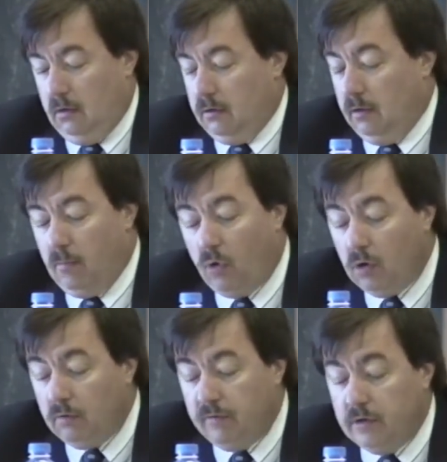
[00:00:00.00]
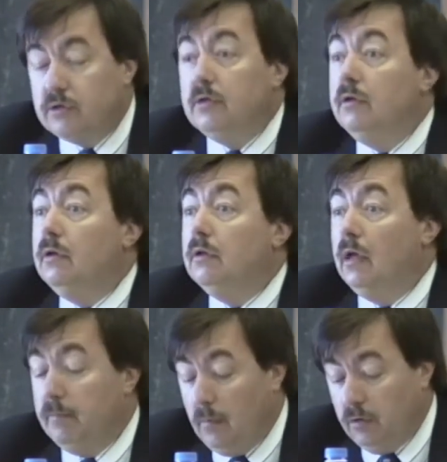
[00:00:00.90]
The moral vision
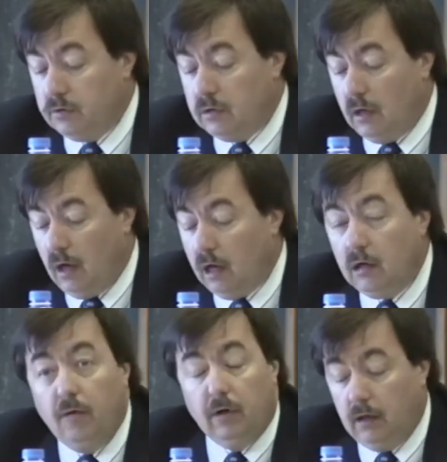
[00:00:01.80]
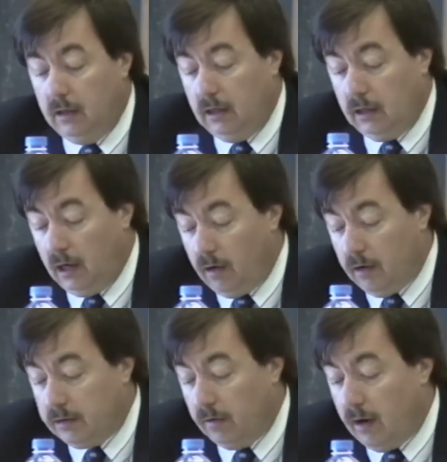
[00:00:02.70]
that most eloquently
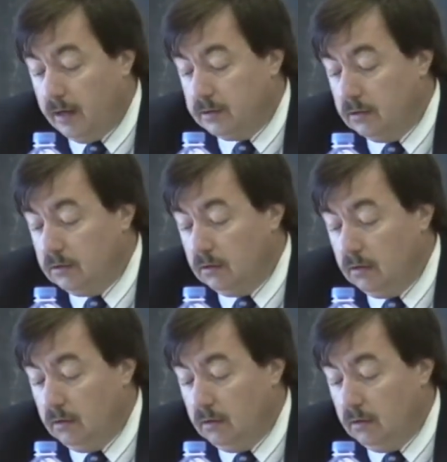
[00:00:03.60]
characterizes